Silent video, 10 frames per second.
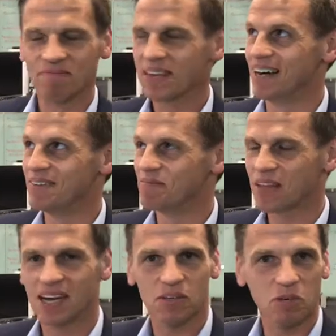Yeah,
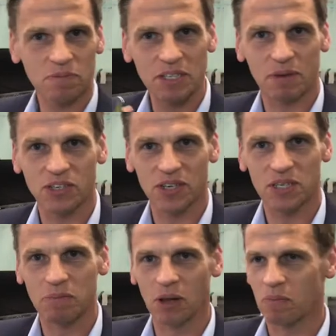which means my
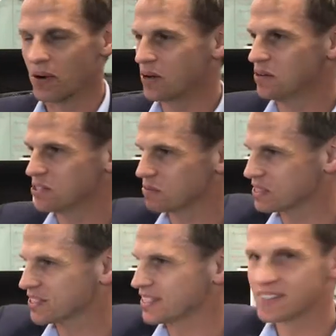trusty bullet point notes, which
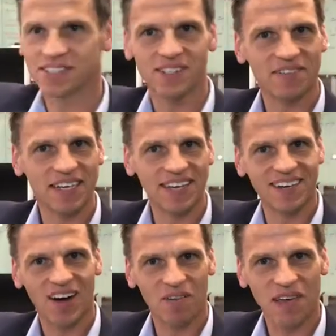sit just over here,
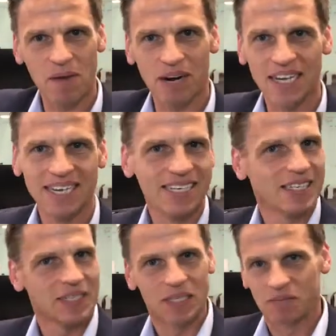off camera.
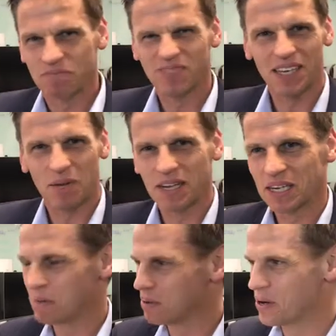They're going to be a
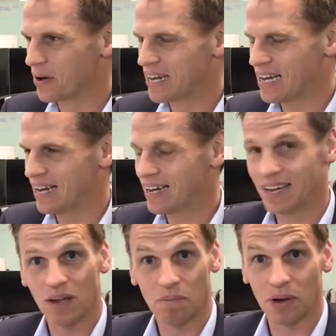little blurry,
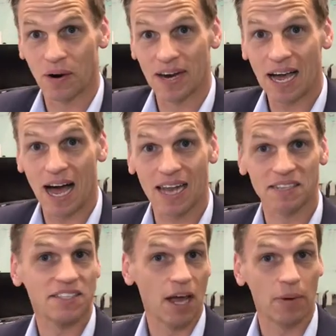a lot blurry.
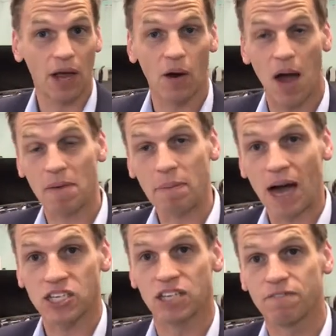Let's see how we go. I'm a
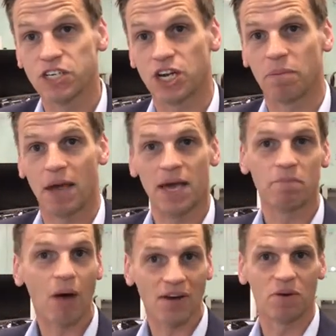partially vision impaired
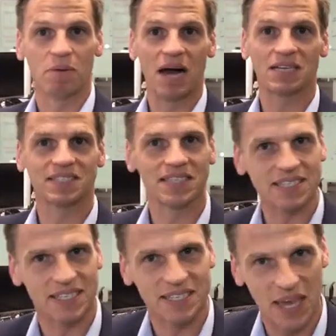micro markets.
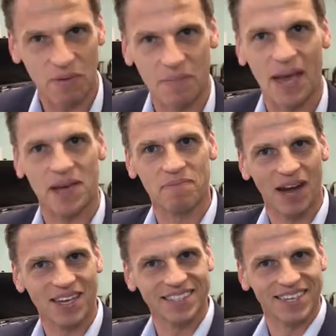This is Kiwibank
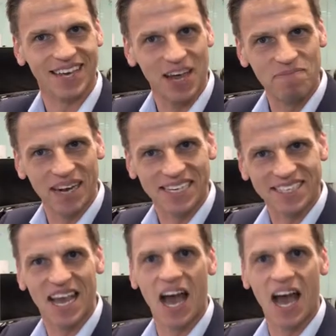Markets in a Minute.